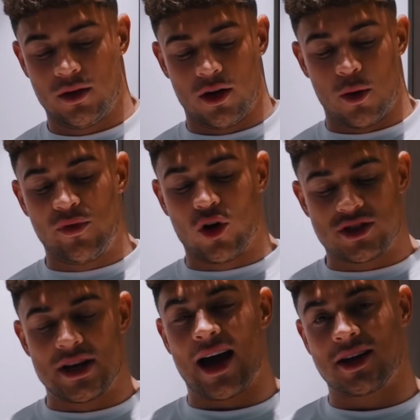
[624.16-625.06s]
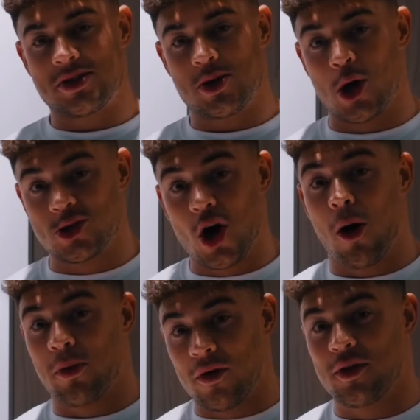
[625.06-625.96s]
and we've got snacks on
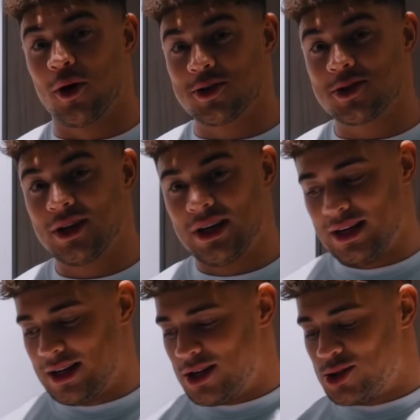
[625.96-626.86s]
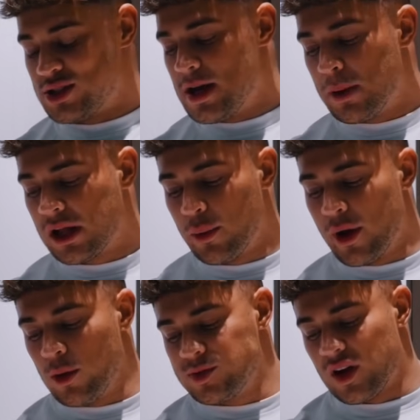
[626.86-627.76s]
top of those. So typically we
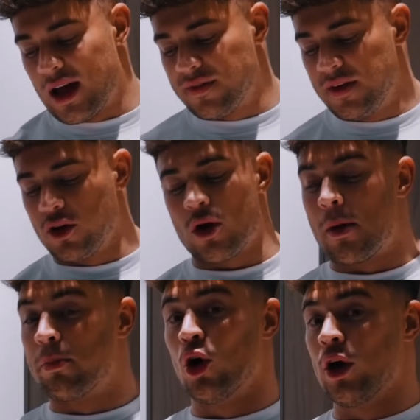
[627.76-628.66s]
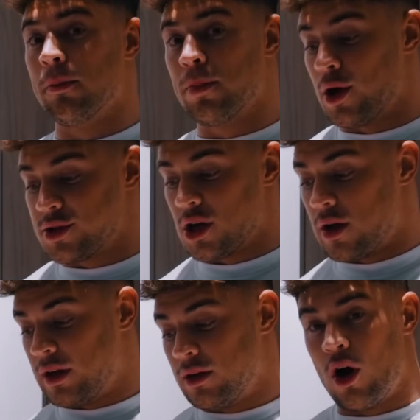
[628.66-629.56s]
opt for like 50 gram of protein per
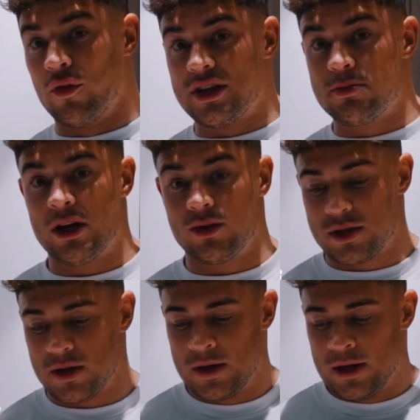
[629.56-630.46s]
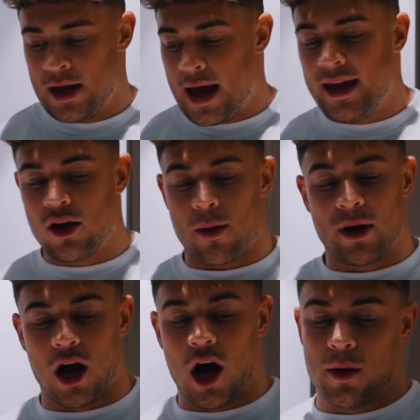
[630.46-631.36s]
serving of these meals, 80 gram of
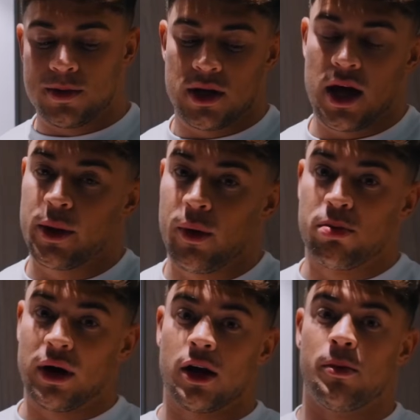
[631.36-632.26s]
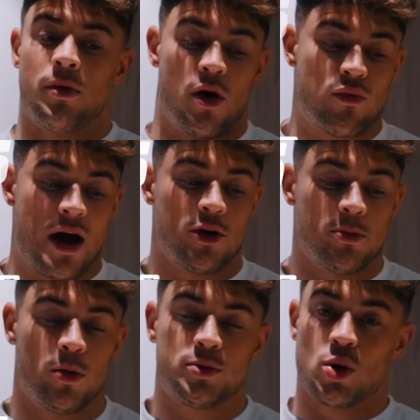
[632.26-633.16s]
carbs, and then we bring them and round
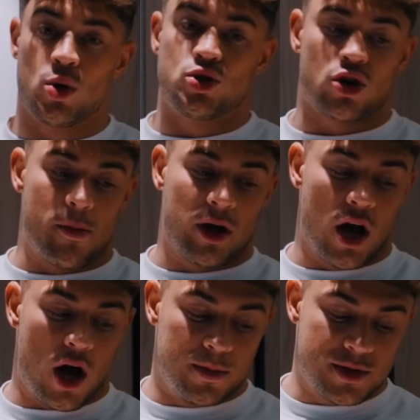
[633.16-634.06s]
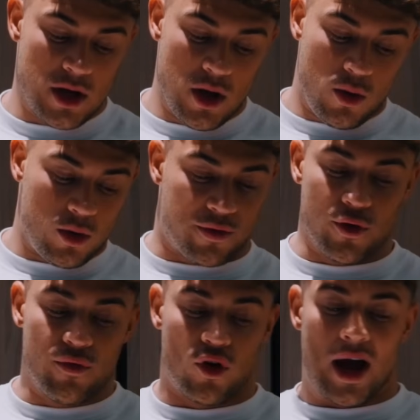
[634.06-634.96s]
them up to 100 gram of carbs with a
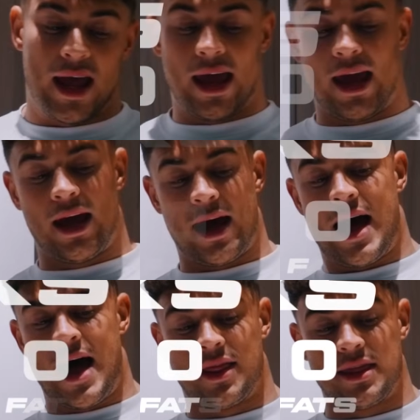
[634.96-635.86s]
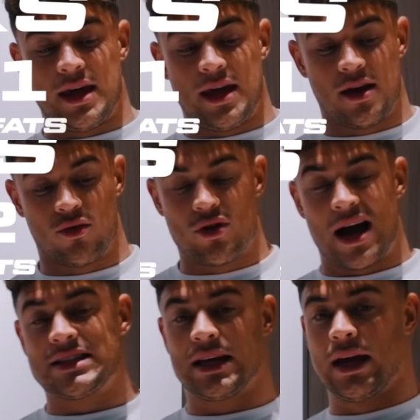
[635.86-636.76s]
fruit variety and the
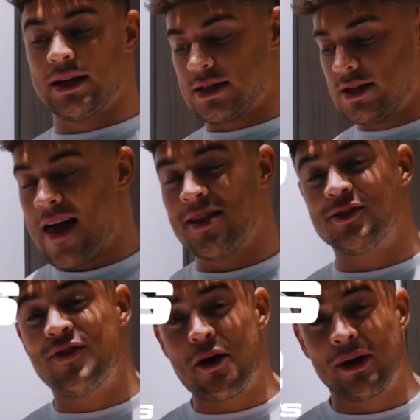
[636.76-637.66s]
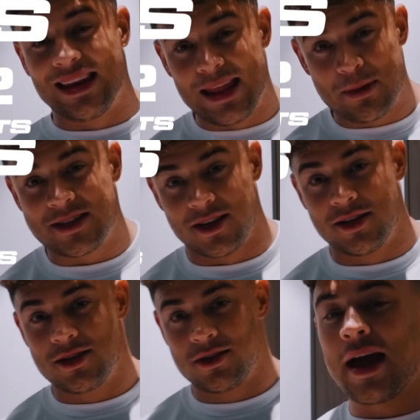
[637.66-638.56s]
rice cakes. And there's very
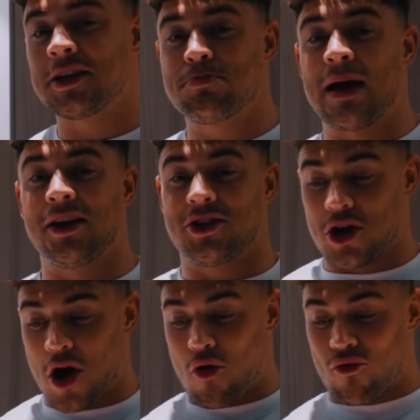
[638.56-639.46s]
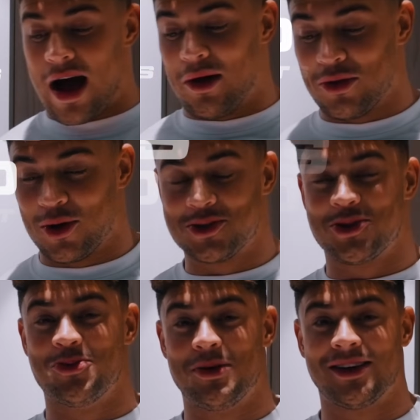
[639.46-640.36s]
limited expenditure around those
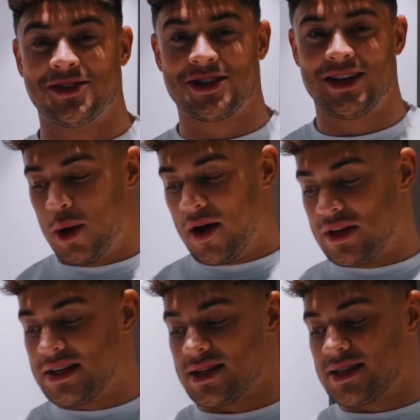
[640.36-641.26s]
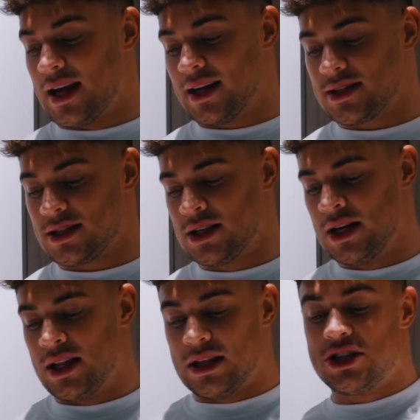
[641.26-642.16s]
2 meals. We have this at 6,
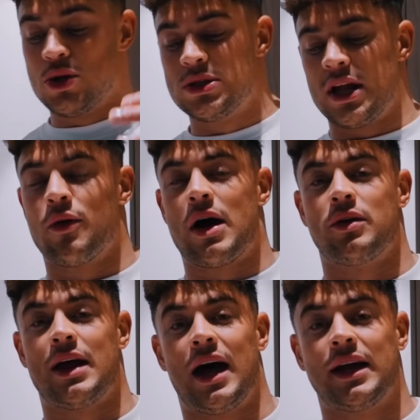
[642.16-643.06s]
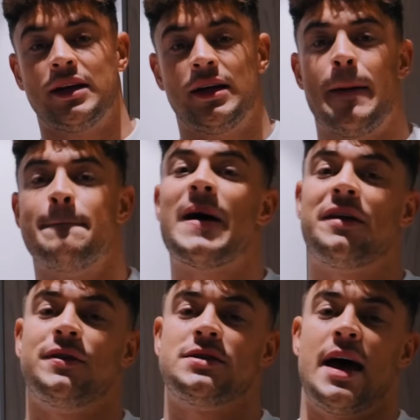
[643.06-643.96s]
this usually at around 9,
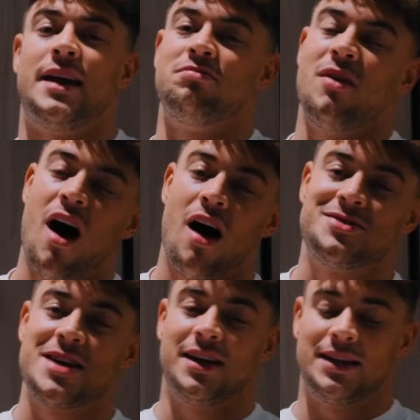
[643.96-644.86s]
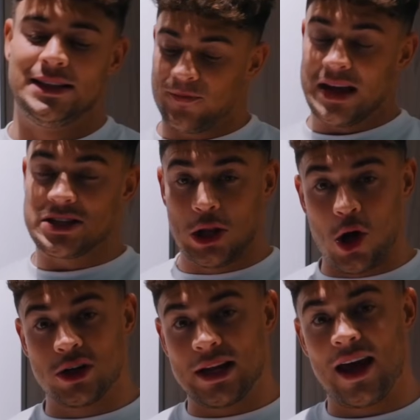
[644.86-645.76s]
bed for 10, half 10. It's a
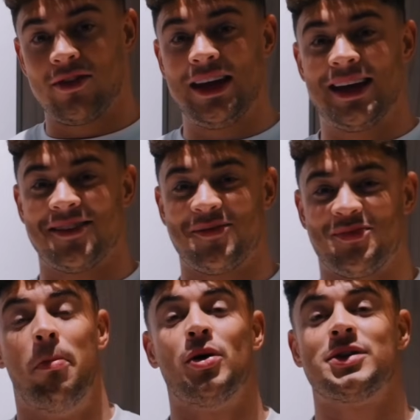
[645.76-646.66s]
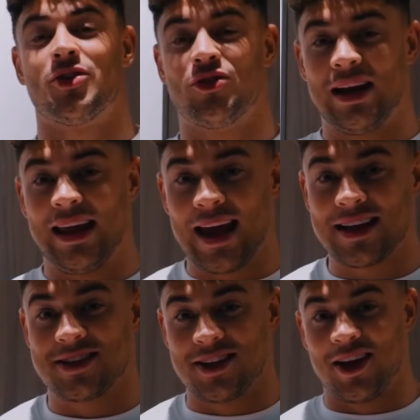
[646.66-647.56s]
long day of eating, but to really get
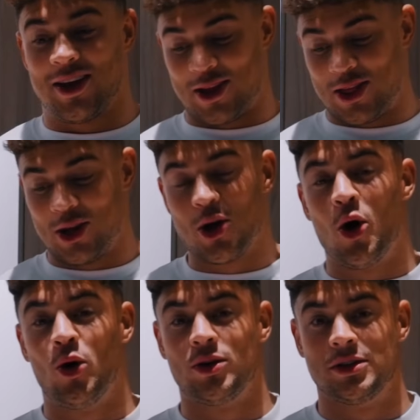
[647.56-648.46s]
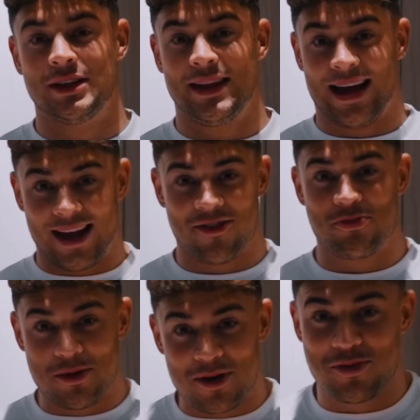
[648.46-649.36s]
to the goal, the
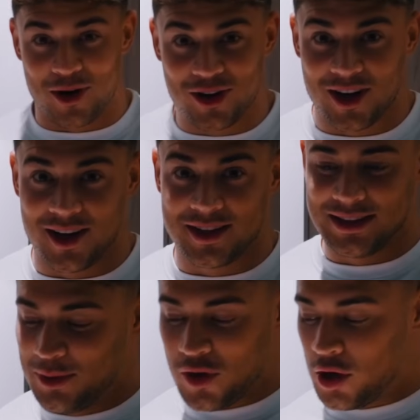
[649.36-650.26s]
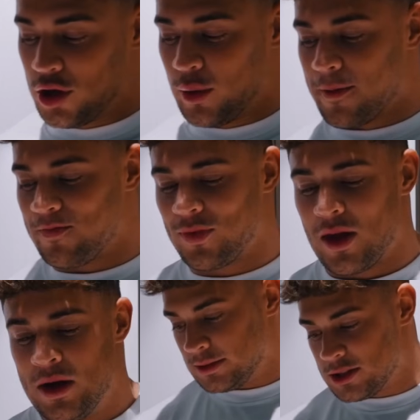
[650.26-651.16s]
IFBB Pro card, we've got to do it.
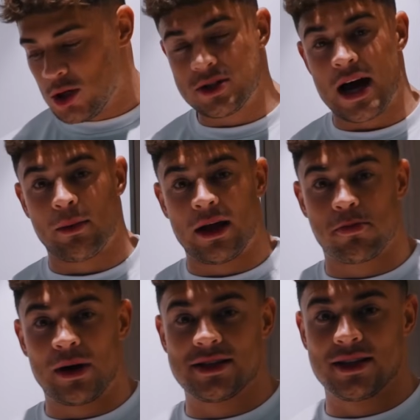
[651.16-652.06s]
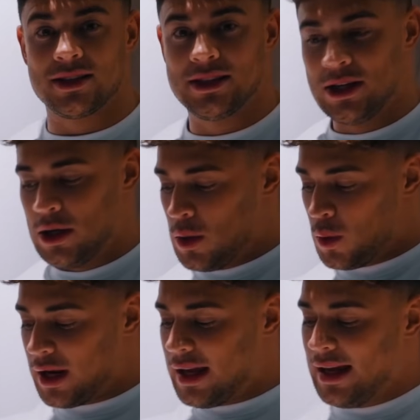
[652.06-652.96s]
There's no time like the present.
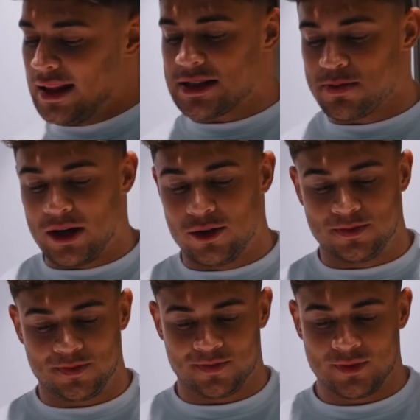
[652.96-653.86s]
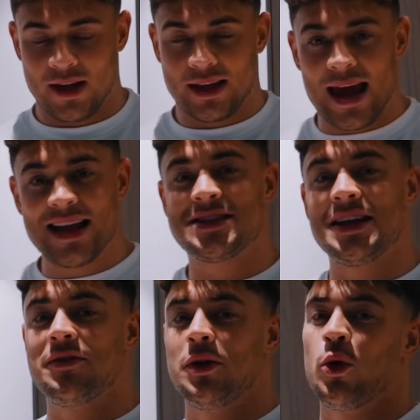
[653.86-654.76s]
We're gonna eat this meal, get into the
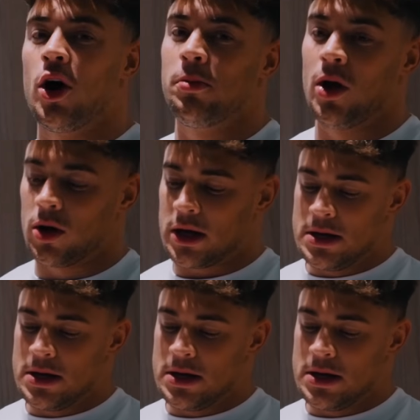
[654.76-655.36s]
evening work block,